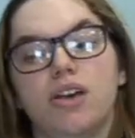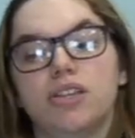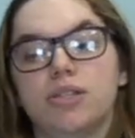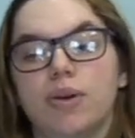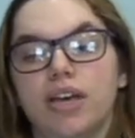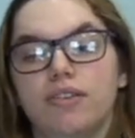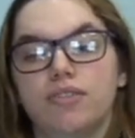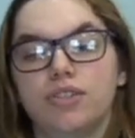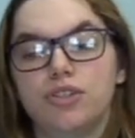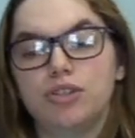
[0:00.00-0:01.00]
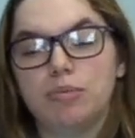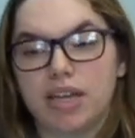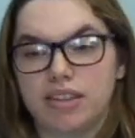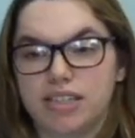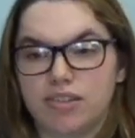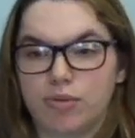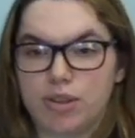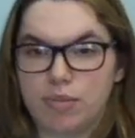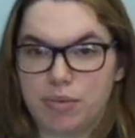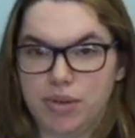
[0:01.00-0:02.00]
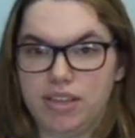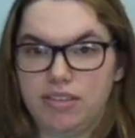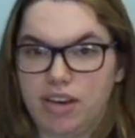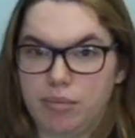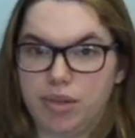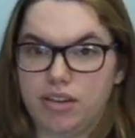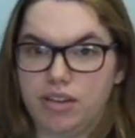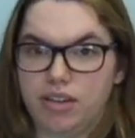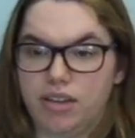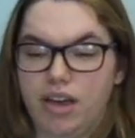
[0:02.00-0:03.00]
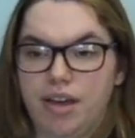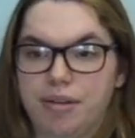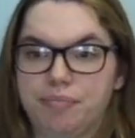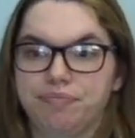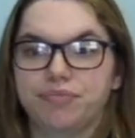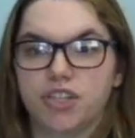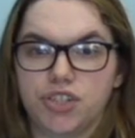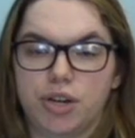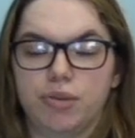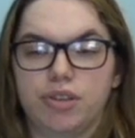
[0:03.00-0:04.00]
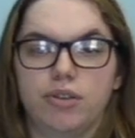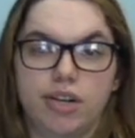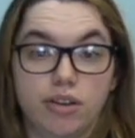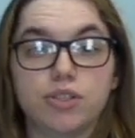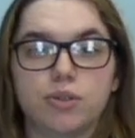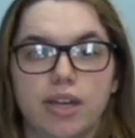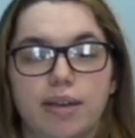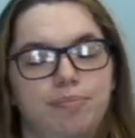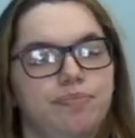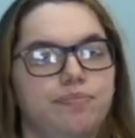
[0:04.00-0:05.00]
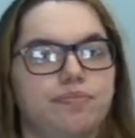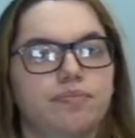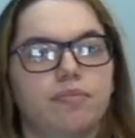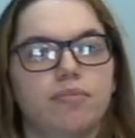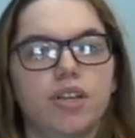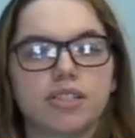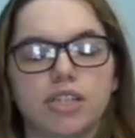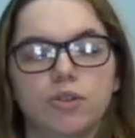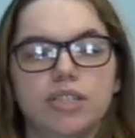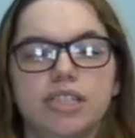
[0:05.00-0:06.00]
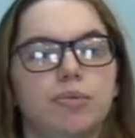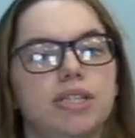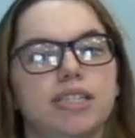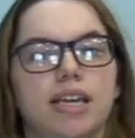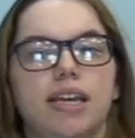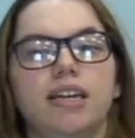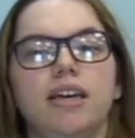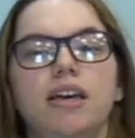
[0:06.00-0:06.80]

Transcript: So I have 2 methods of rhythmic breathing that I'm gonna share with you, and I'll do them so you can see what it's like.